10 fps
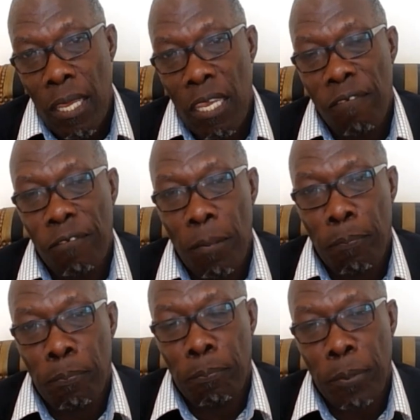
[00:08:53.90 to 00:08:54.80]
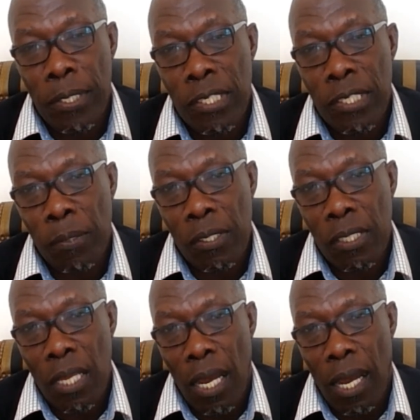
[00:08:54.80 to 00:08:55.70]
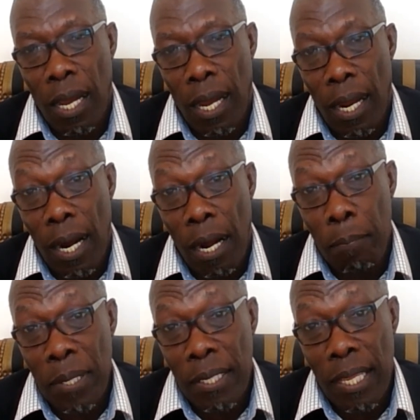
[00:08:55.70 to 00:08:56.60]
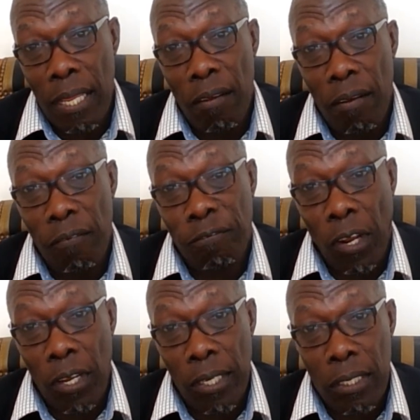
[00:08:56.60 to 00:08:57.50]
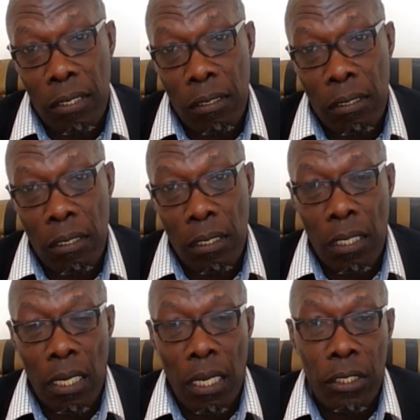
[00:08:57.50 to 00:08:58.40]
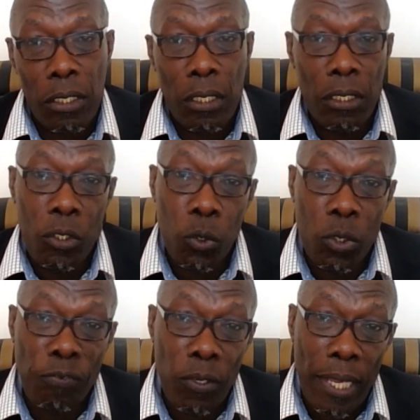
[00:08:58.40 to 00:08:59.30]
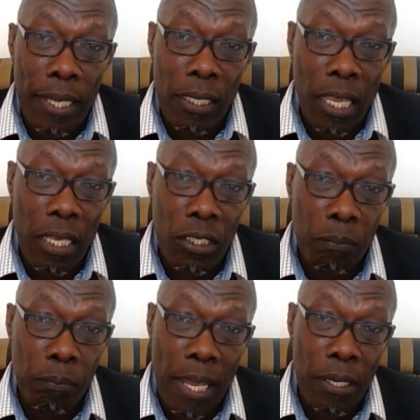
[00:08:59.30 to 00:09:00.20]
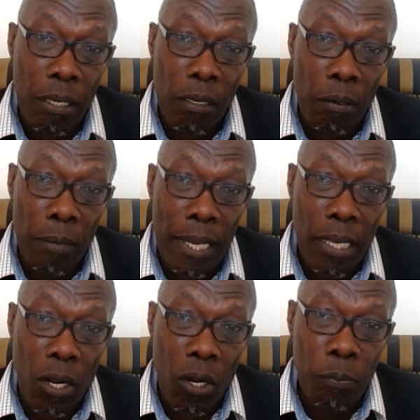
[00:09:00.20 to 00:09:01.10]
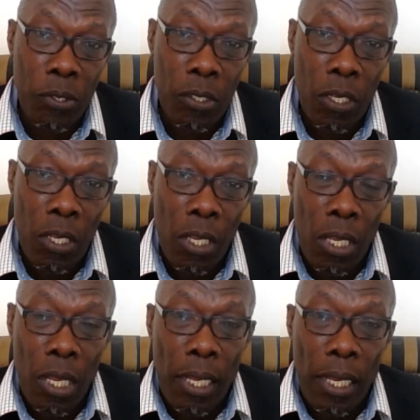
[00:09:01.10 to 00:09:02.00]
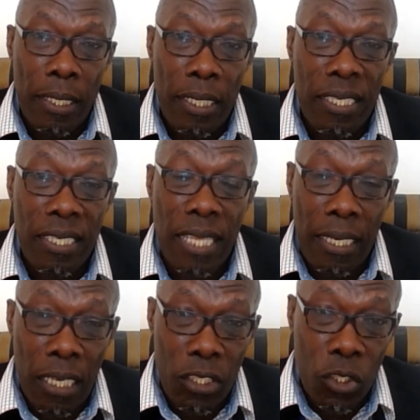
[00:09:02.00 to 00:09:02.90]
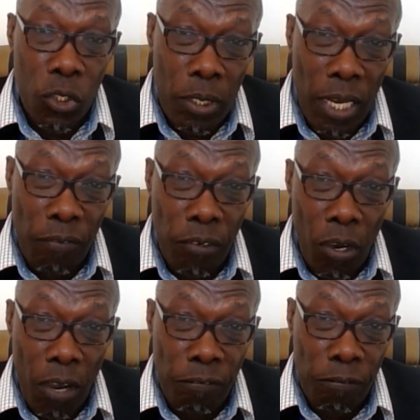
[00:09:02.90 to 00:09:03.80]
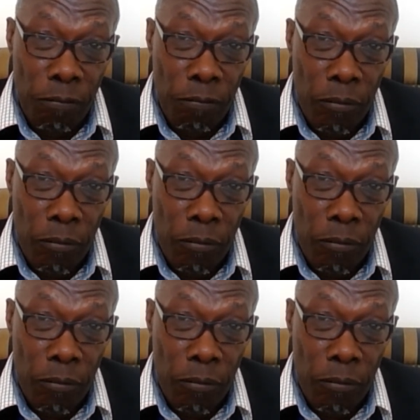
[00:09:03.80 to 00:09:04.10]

If the principles are being followed and dutifully engaged by the clubs, the standard should level off